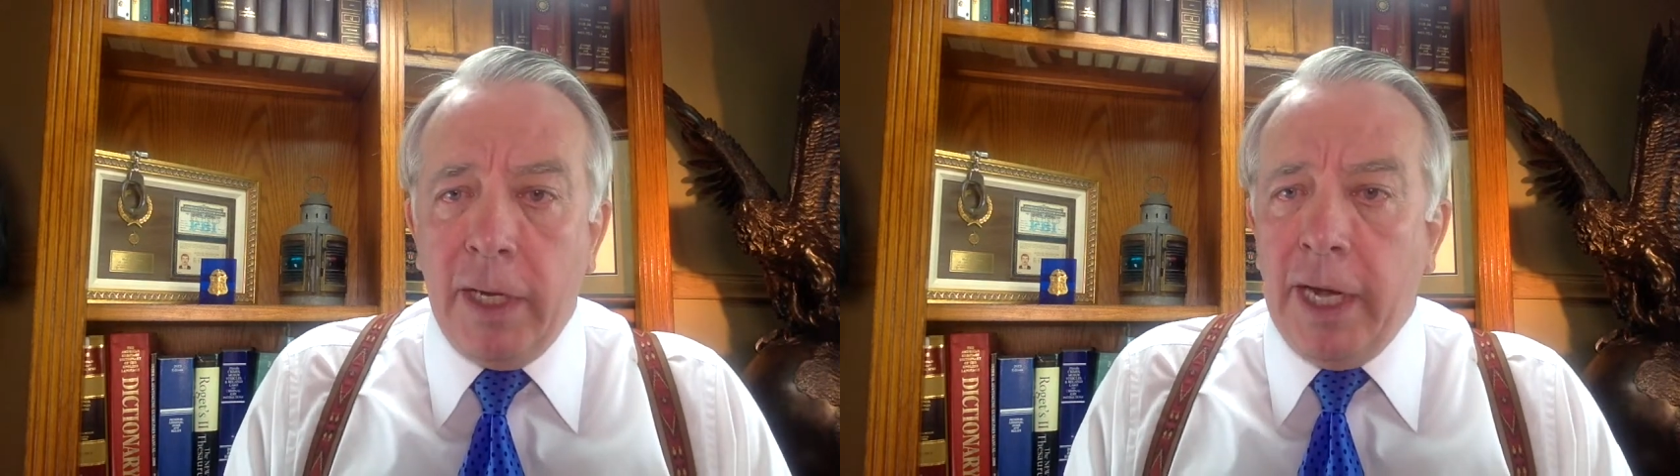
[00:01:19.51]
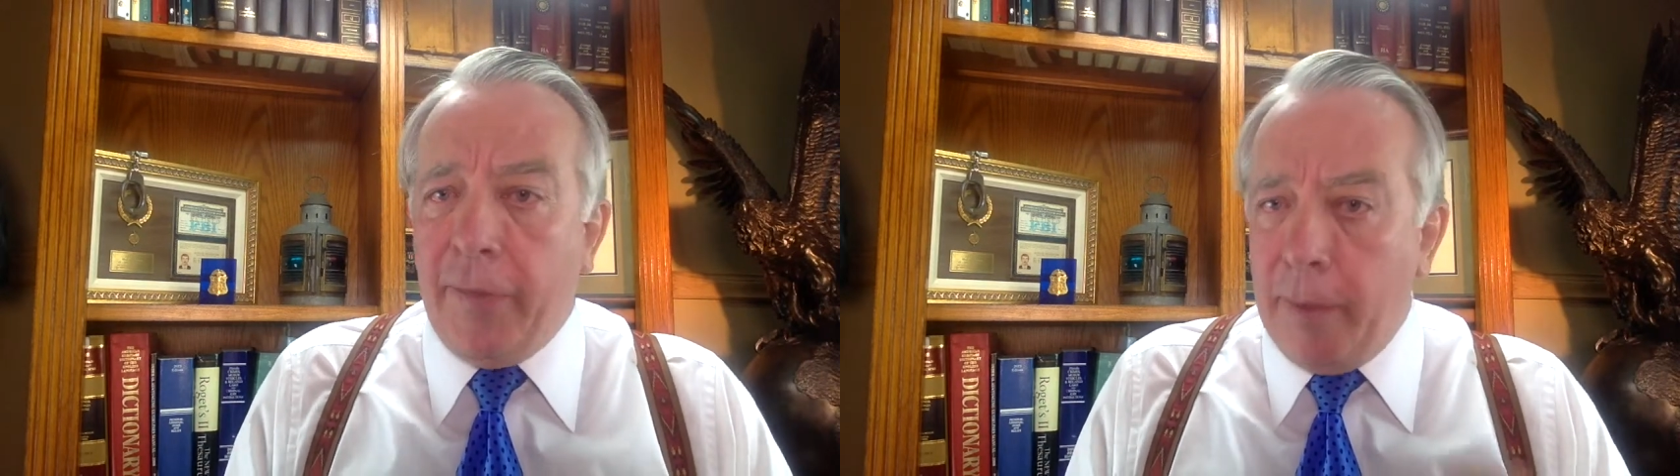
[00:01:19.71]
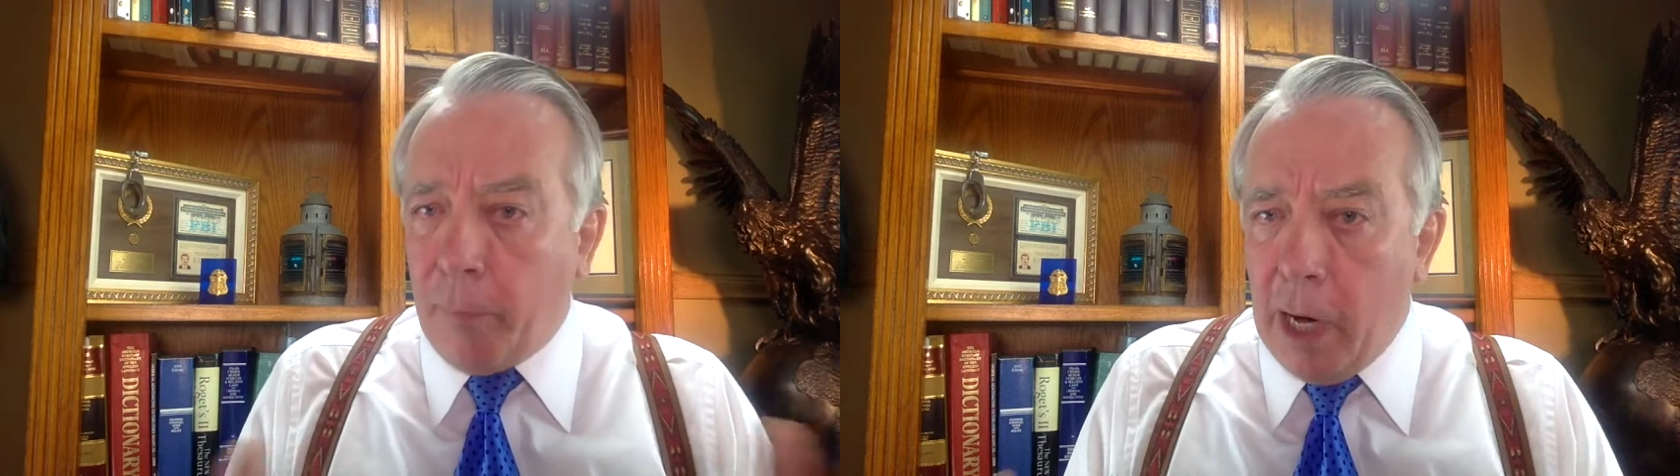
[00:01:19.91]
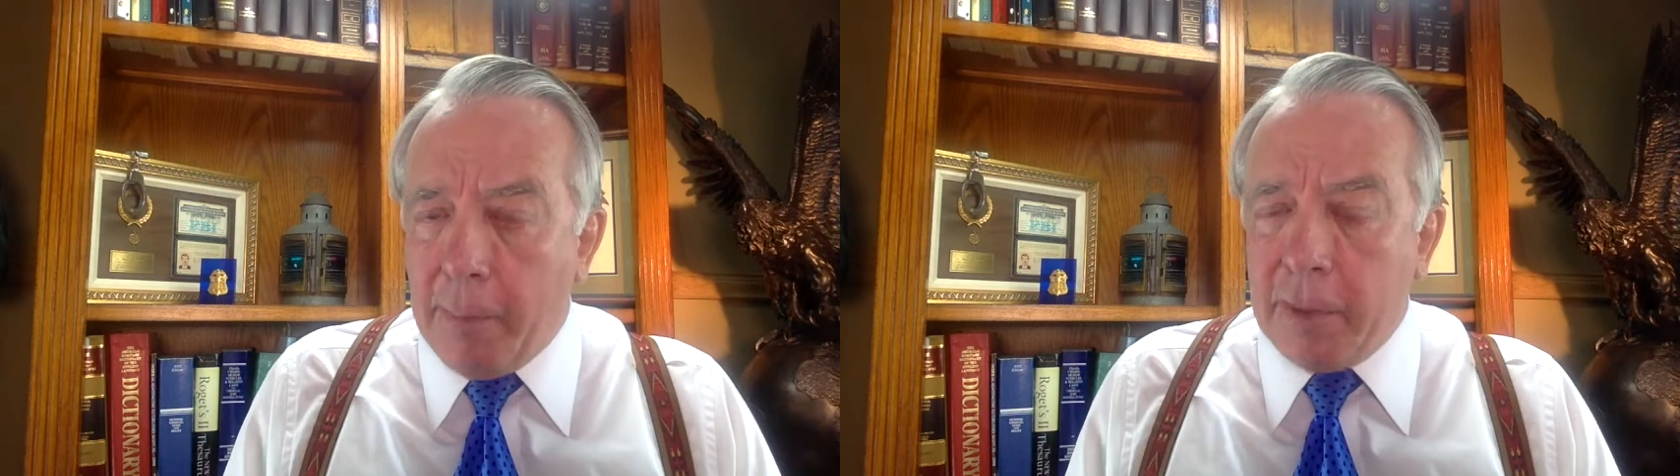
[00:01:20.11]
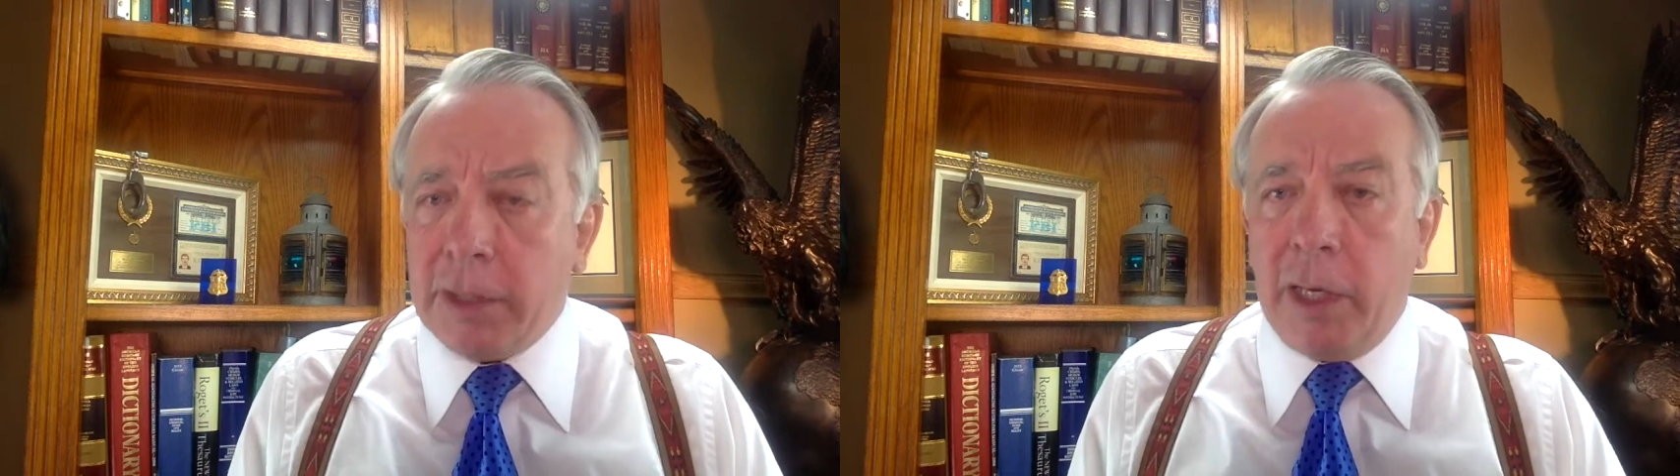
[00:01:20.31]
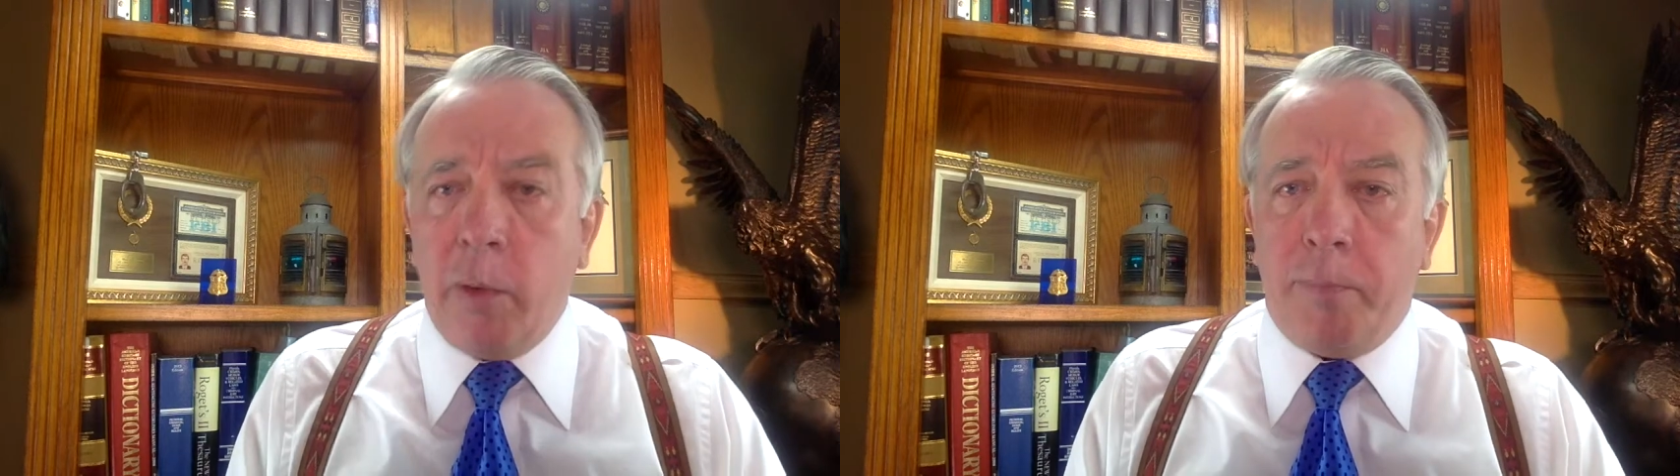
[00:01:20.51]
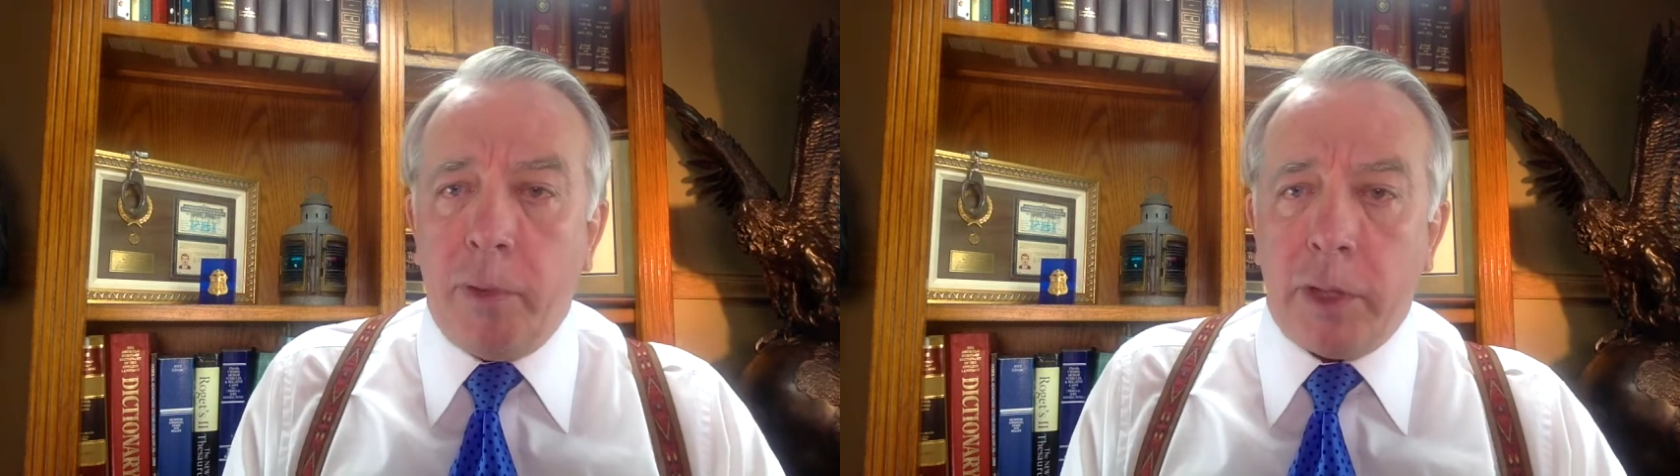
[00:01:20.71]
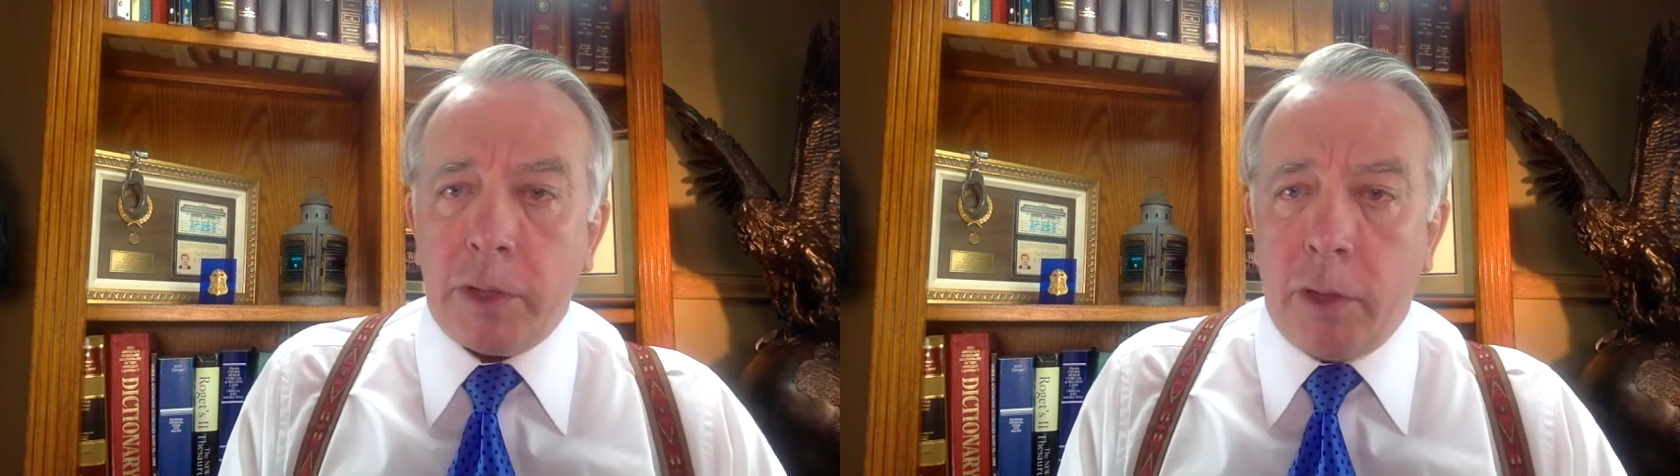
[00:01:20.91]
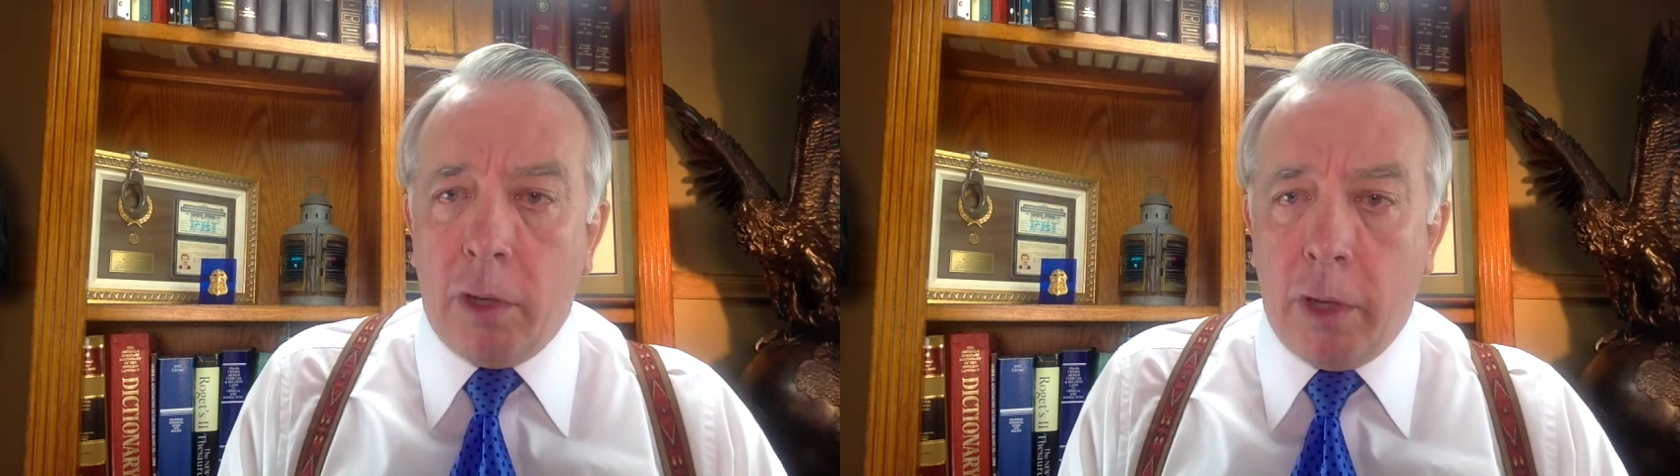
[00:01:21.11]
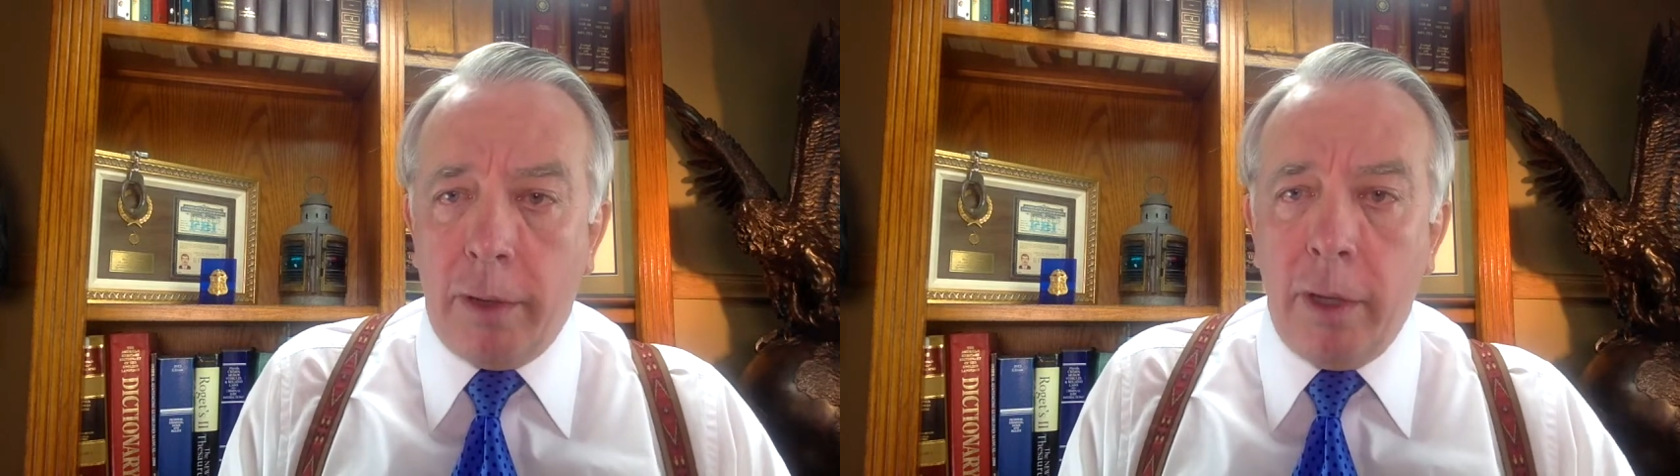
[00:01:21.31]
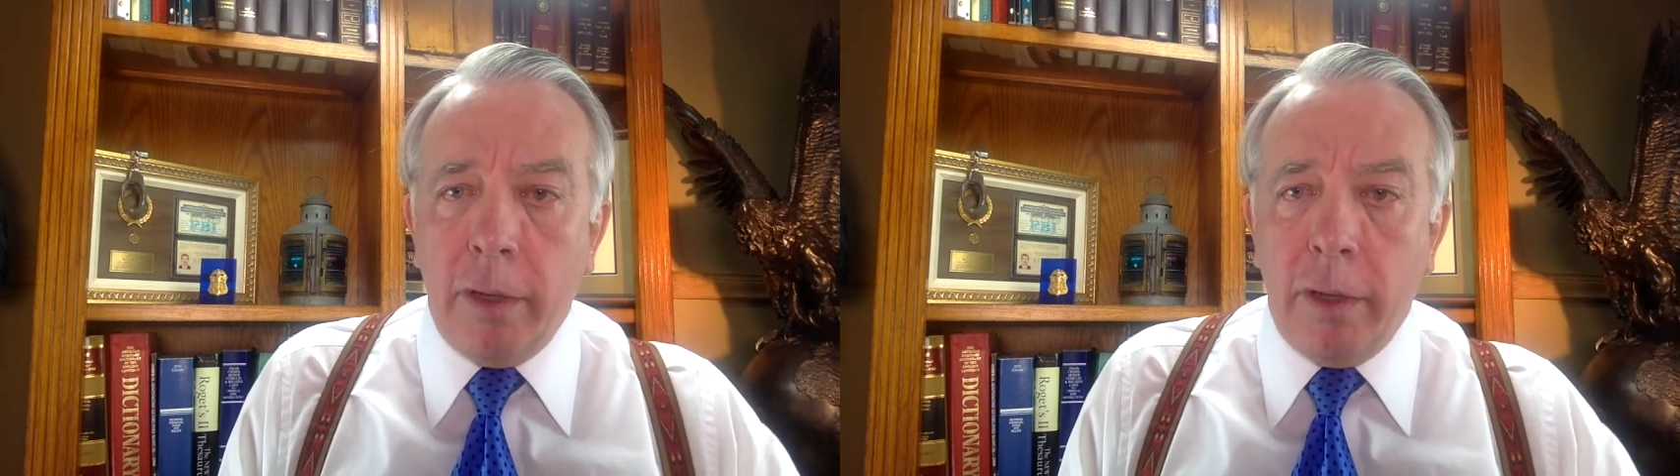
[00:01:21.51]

and they promised they would put us on